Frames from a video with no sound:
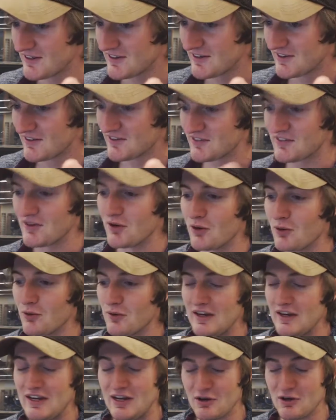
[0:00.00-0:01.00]
So
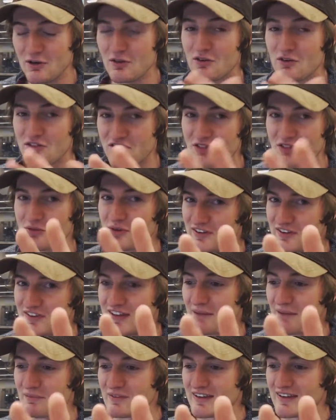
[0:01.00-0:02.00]
here are those 3
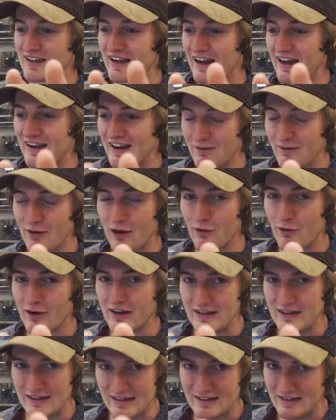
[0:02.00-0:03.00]
steps again, and you might want to
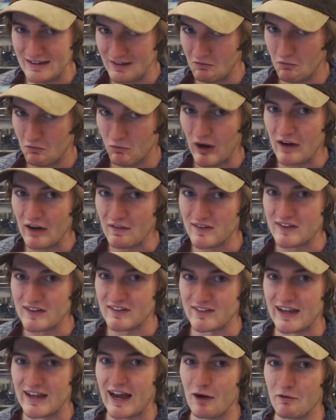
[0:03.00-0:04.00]
write these
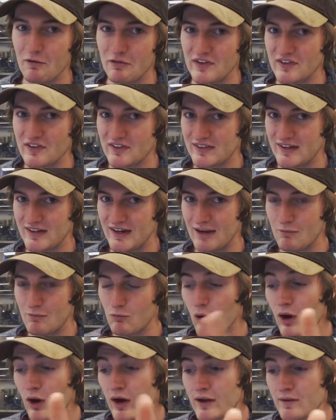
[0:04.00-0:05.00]
down this time.
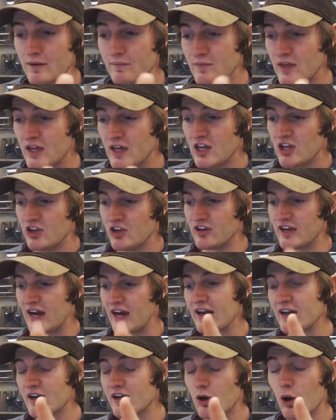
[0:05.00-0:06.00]
1, you got
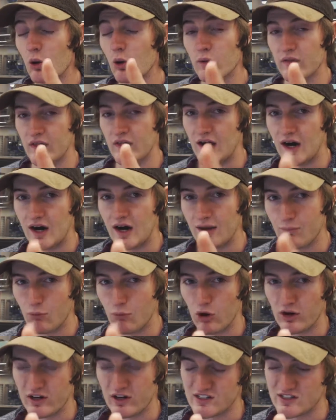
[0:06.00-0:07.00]
to know where the hot
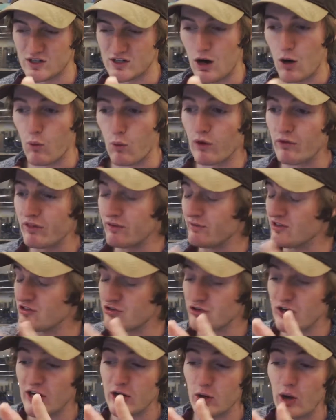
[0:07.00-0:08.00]
markets are. Whether that means you
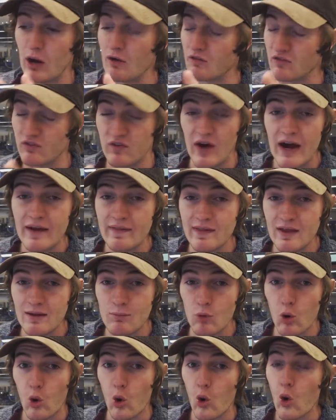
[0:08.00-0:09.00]
got to go out and find them,
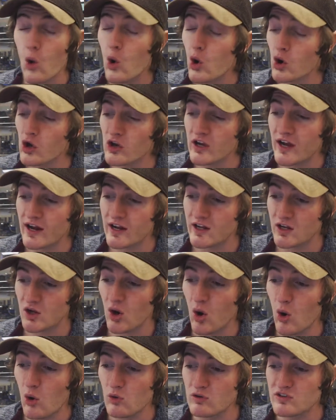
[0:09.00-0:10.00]
or you got to
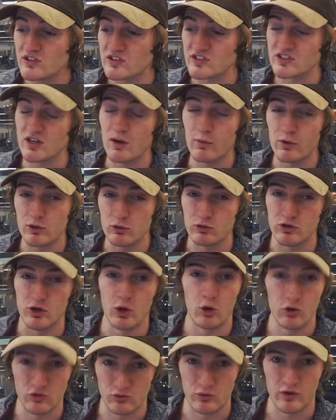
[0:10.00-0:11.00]
go to someone who
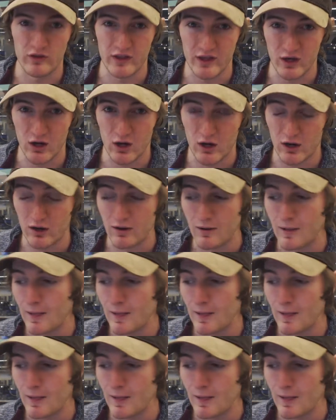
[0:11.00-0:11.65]
knows where they are.